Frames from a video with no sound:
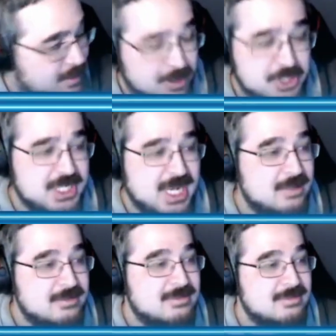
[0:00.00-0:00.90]
push it
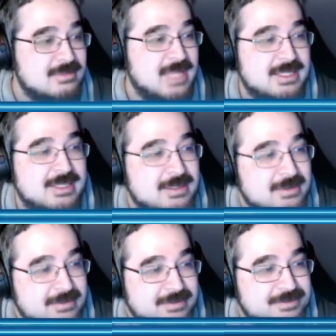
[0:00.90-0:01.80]
out, and that's
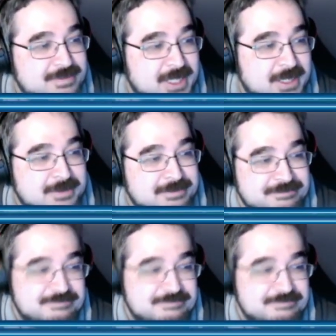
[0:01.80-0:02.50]
it, you know?